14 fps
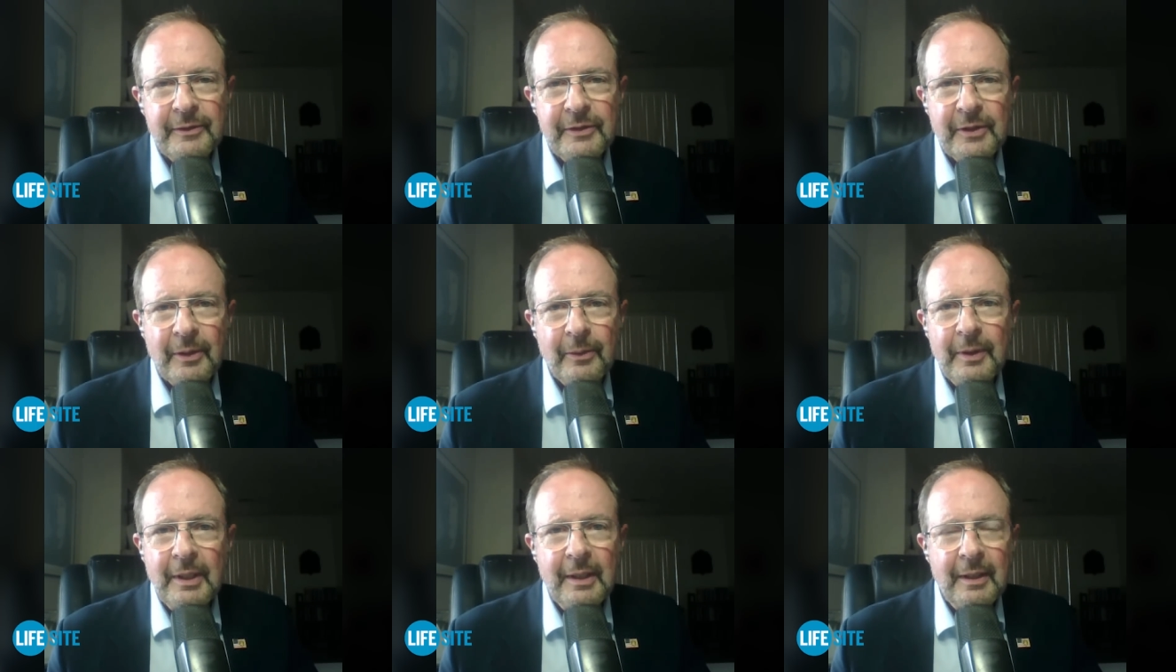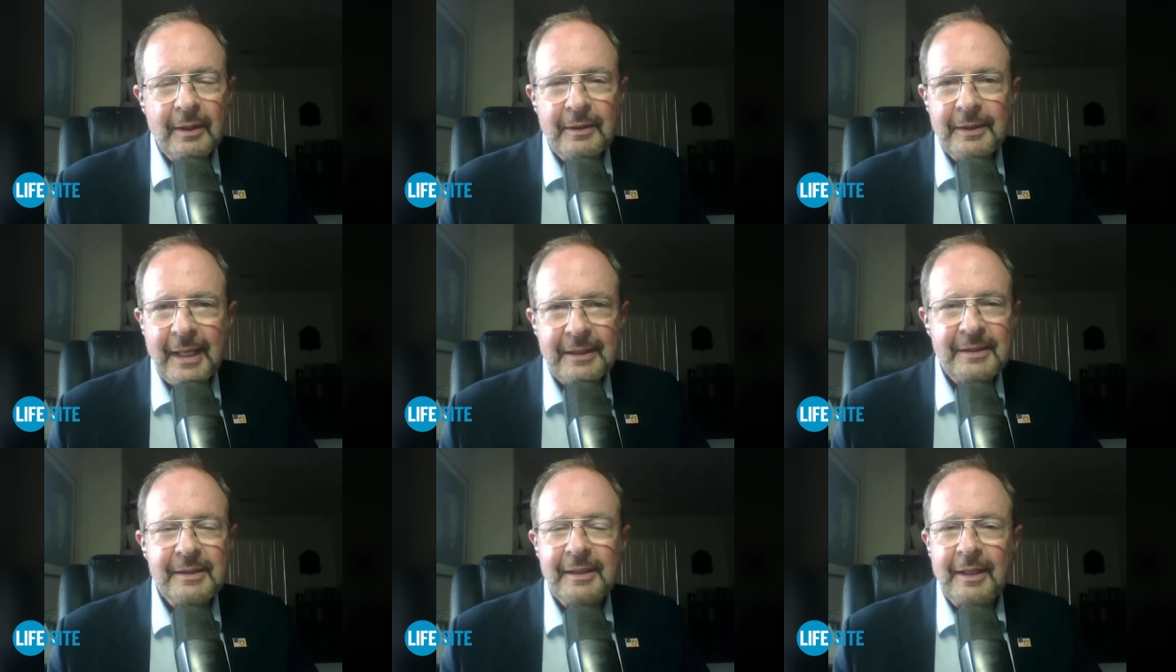So
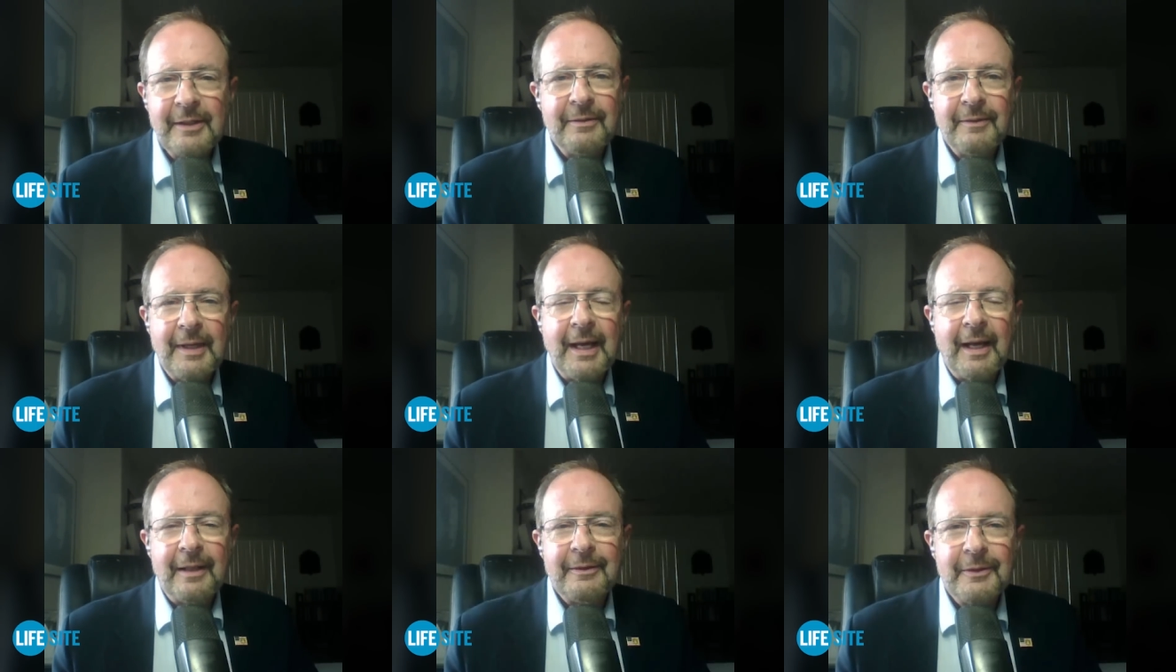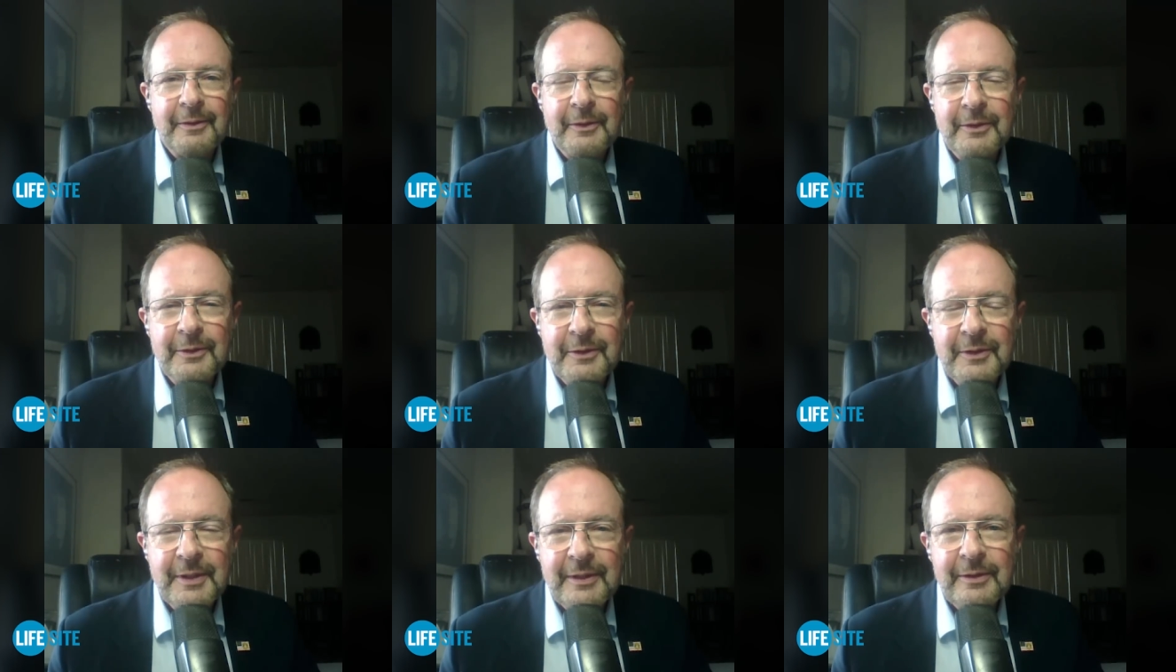that's the end of that. There
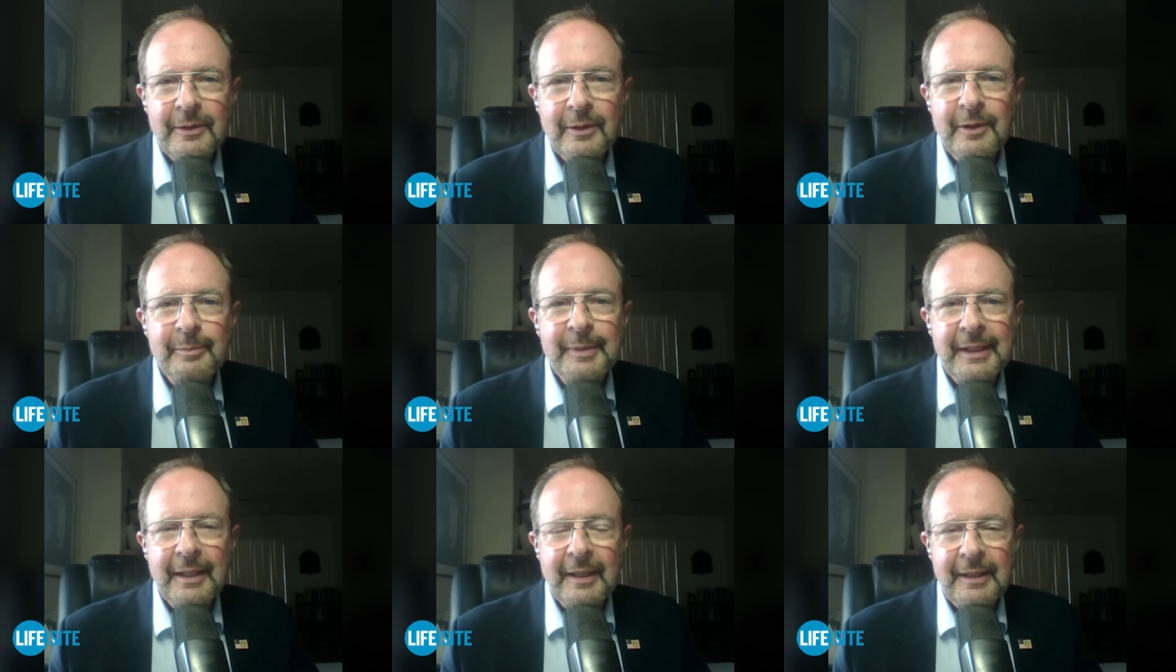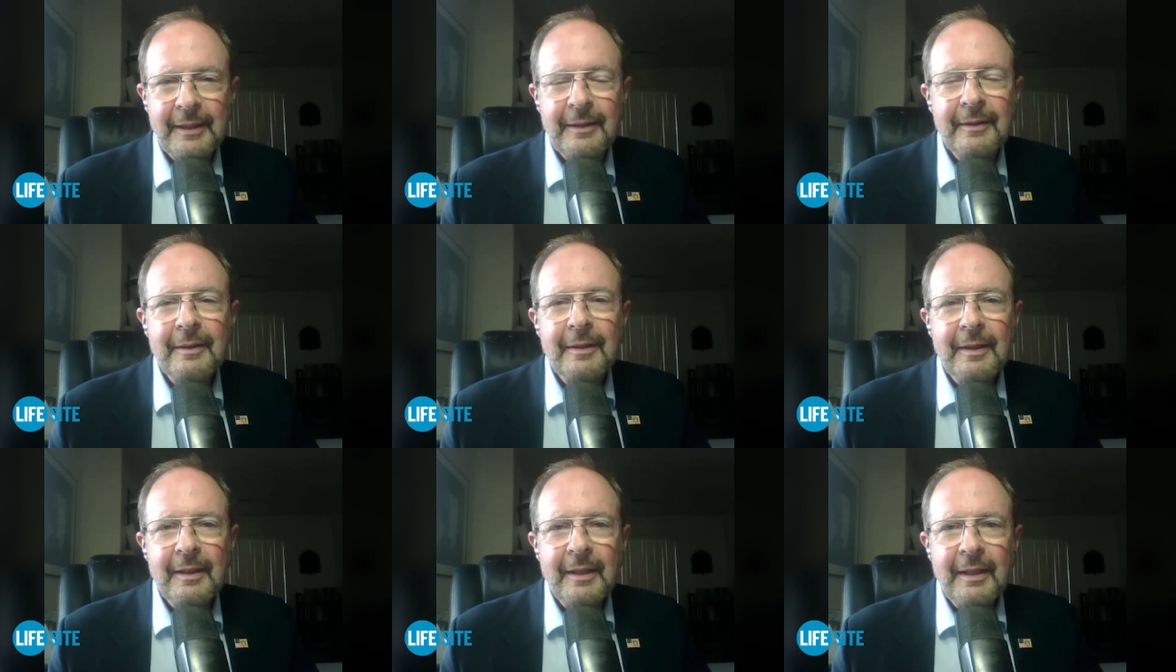just isn't going to be any
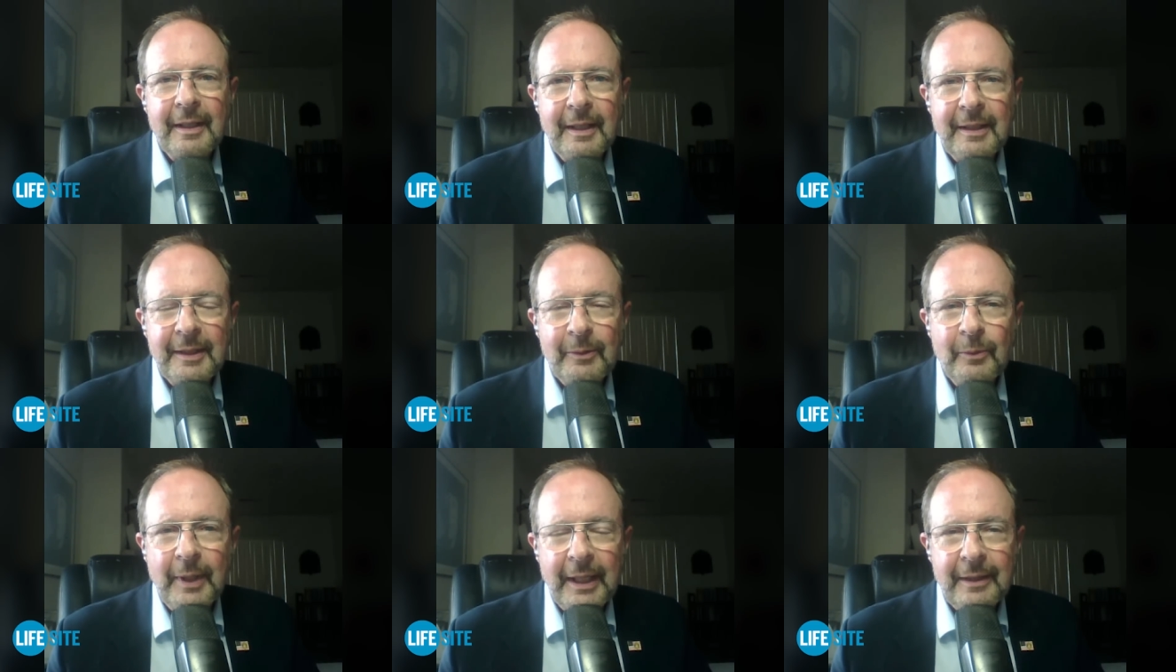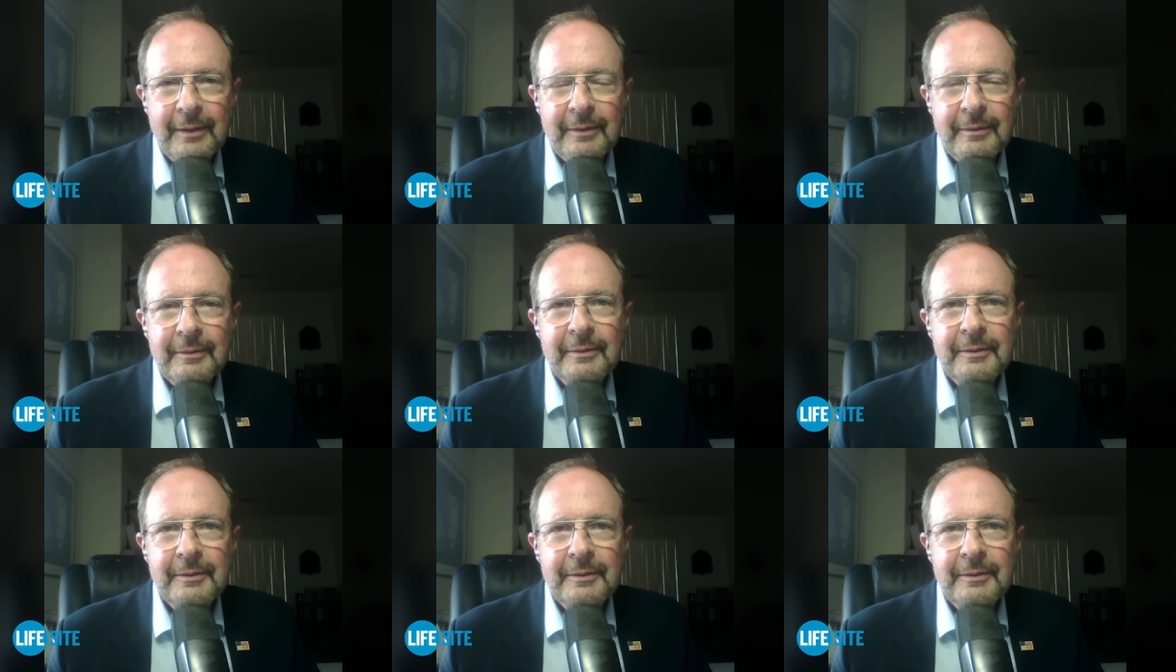way to